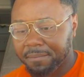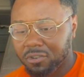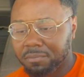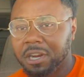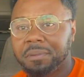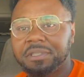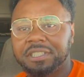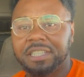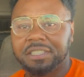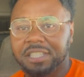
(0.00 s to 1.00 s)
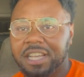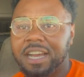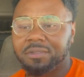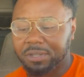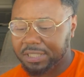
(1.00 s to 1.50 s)
Remember, 6
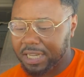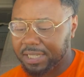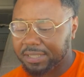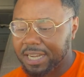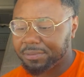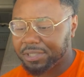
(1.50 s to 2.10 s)
o'clock. What time they start